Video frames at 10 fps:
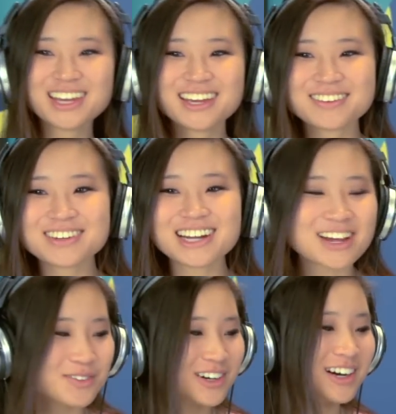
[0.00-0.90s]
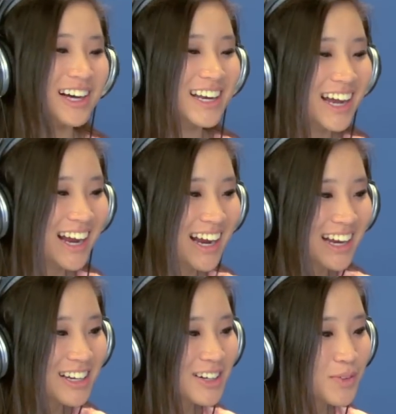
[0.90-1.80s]
but I won.
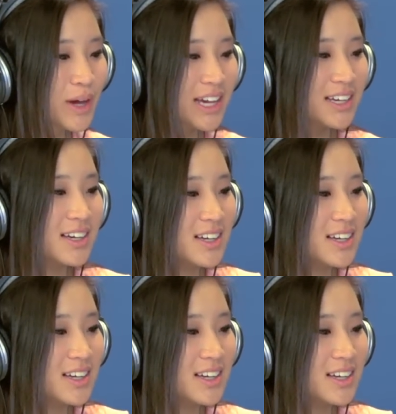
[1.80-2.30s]
Wait.